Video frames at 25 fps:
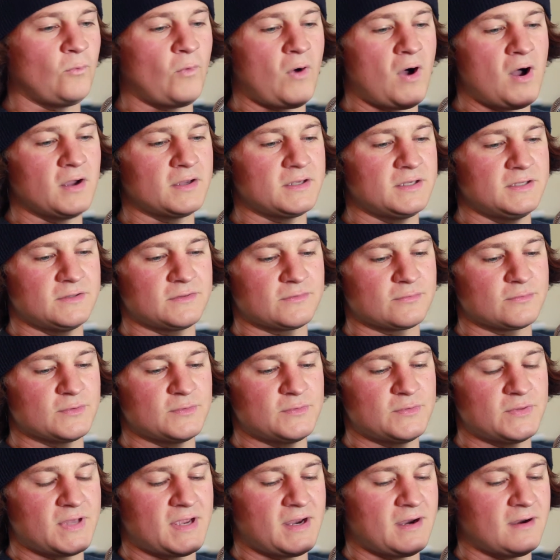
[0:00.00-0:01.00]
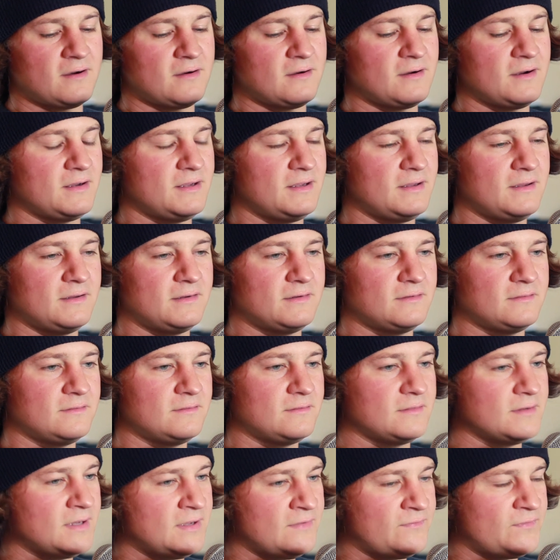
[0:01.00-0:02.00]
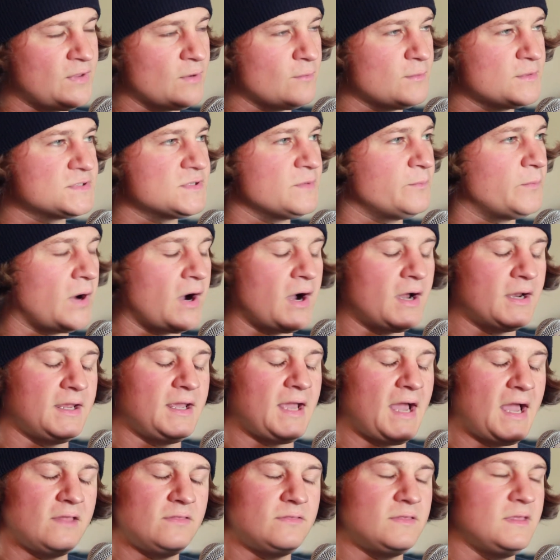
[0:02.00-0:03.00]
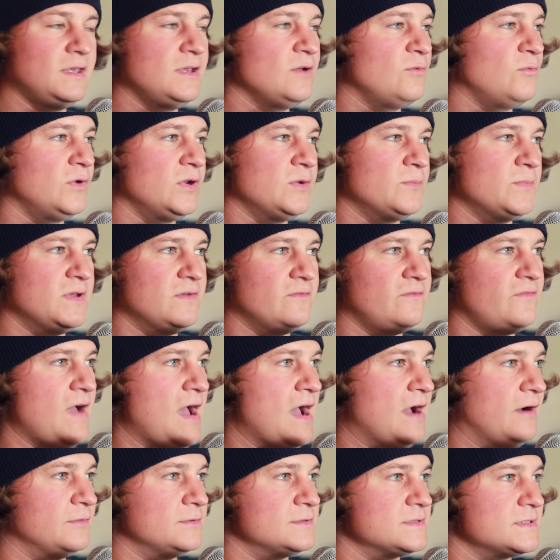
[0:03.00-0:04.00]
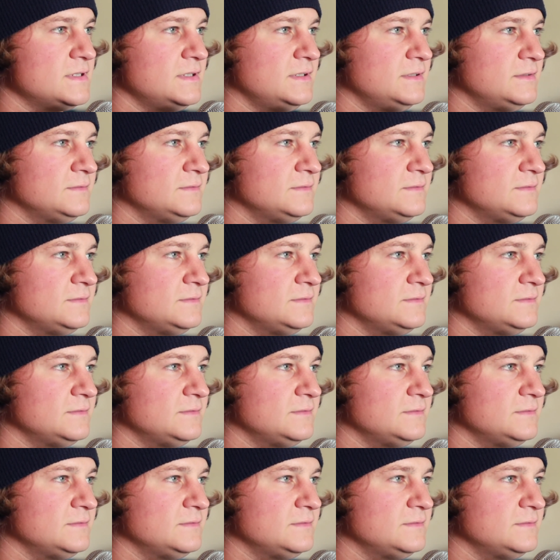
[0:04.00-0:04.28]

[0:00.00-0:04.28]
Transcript: walking through there. If there was a body, I think it would have been found.